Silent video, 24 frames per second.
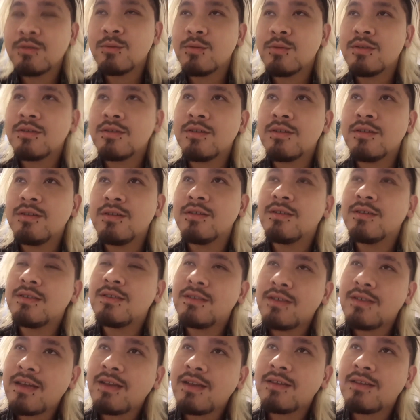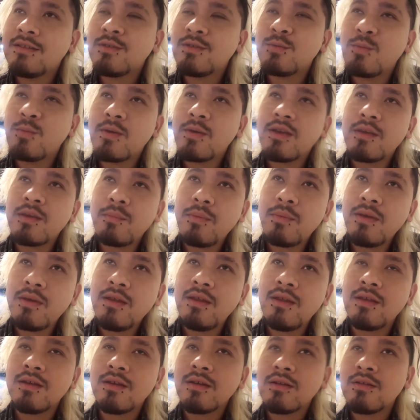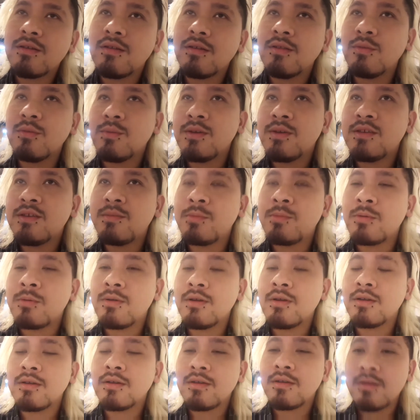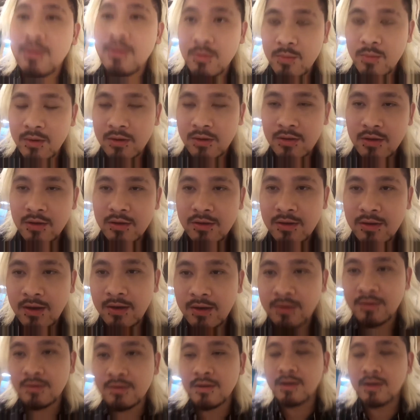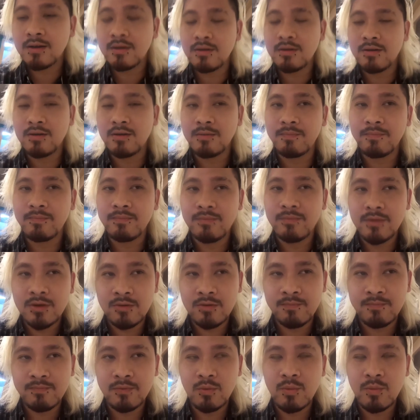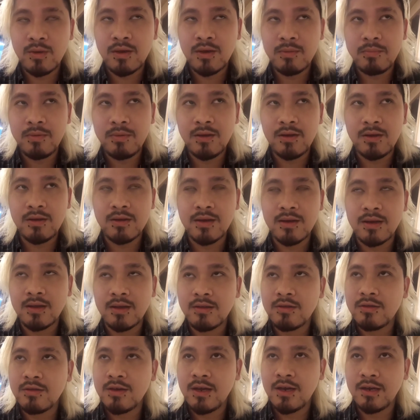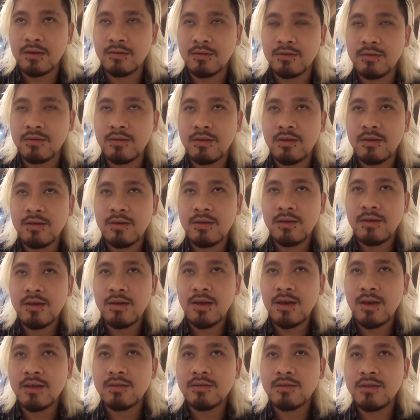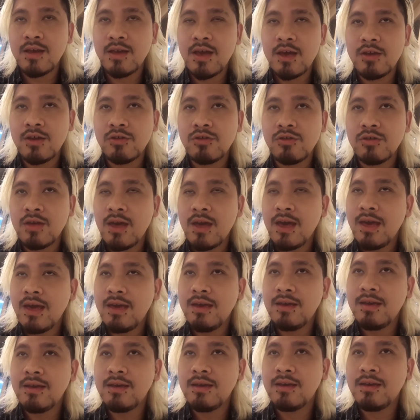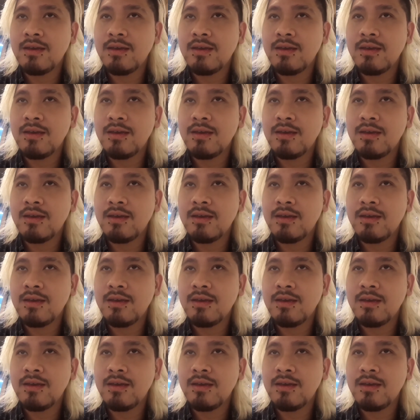was on Satan's Wikipedia called Whispering. Shaitan.com. No, Wikipedia at Shaitan. S-H-A-T